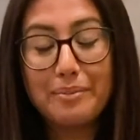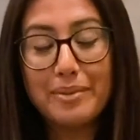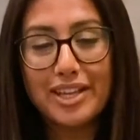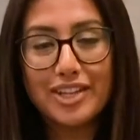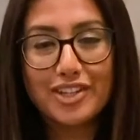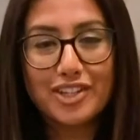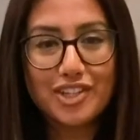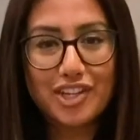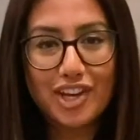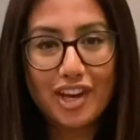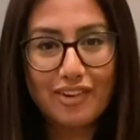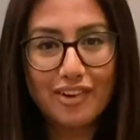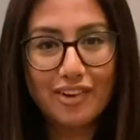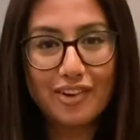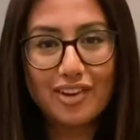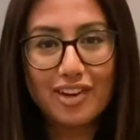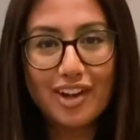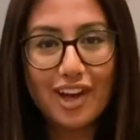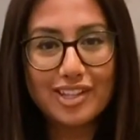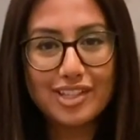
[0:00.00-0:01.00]
me and share it
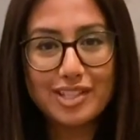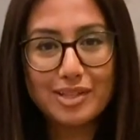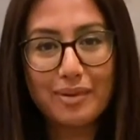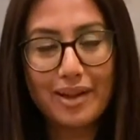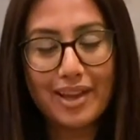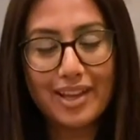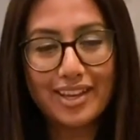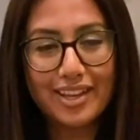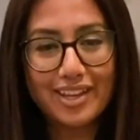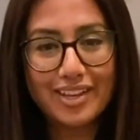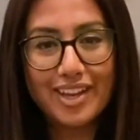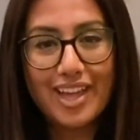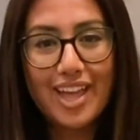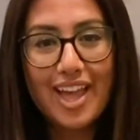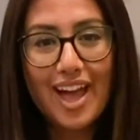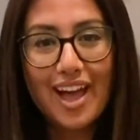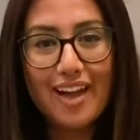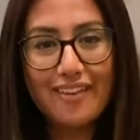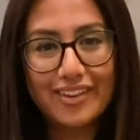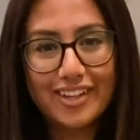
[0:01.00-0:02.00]
online so I can
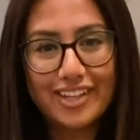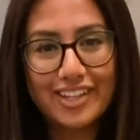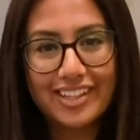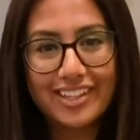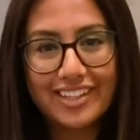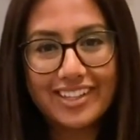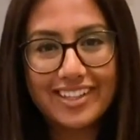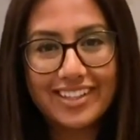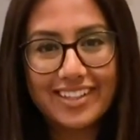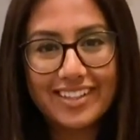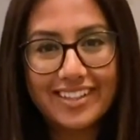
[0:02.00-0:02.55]
have a look.